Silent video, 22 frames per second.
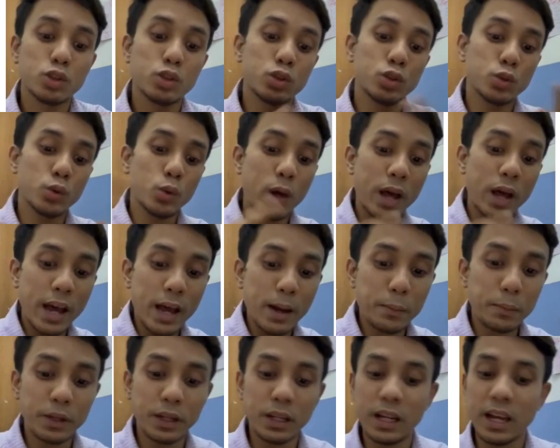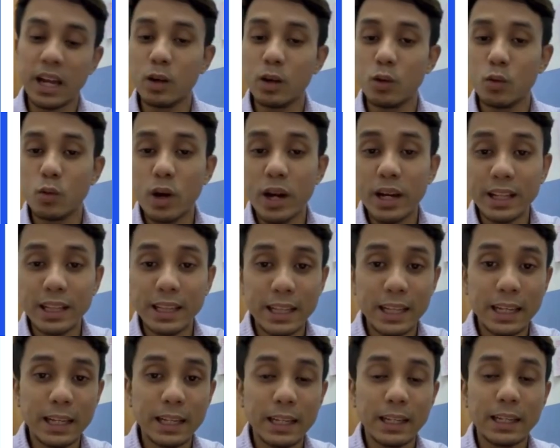to help in
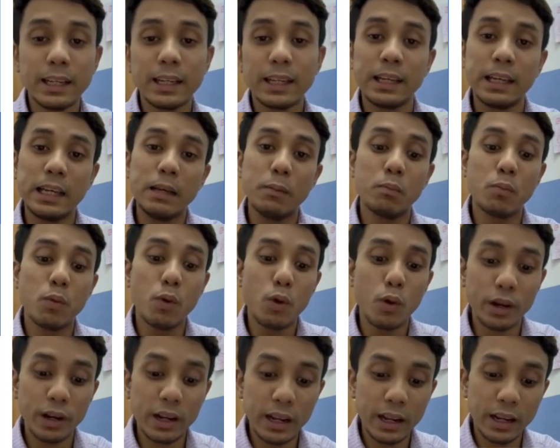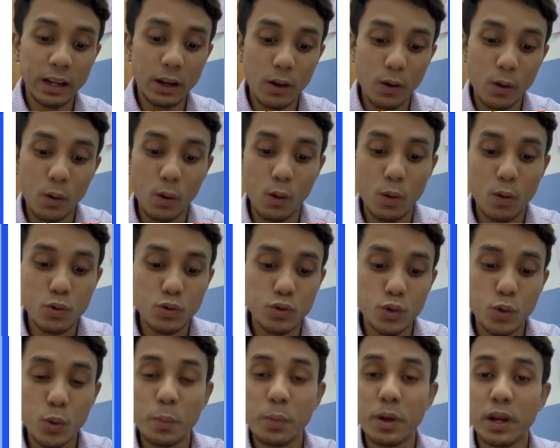handwriting, keyboarding, or
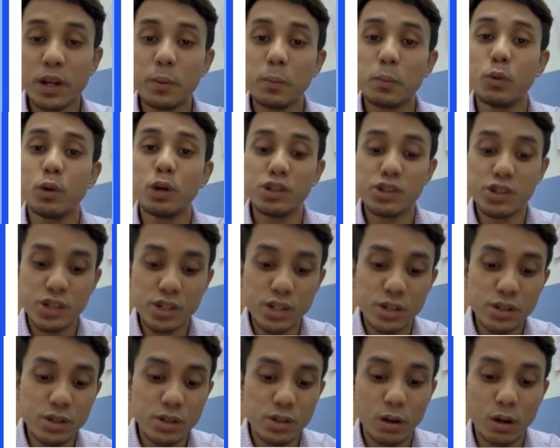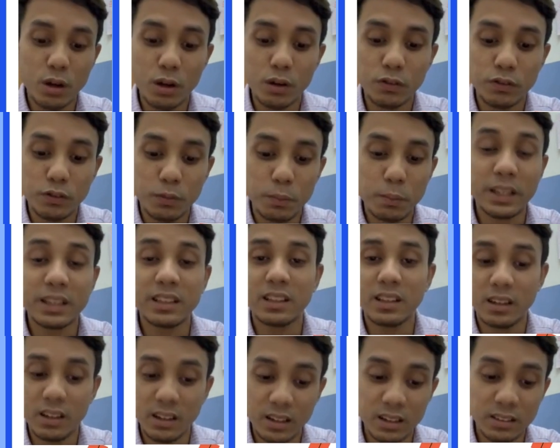also manipulations of
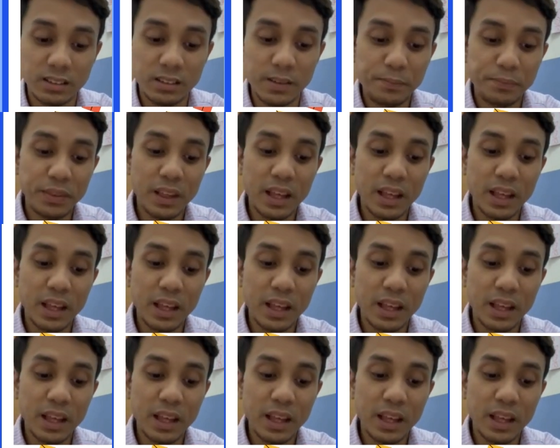materials.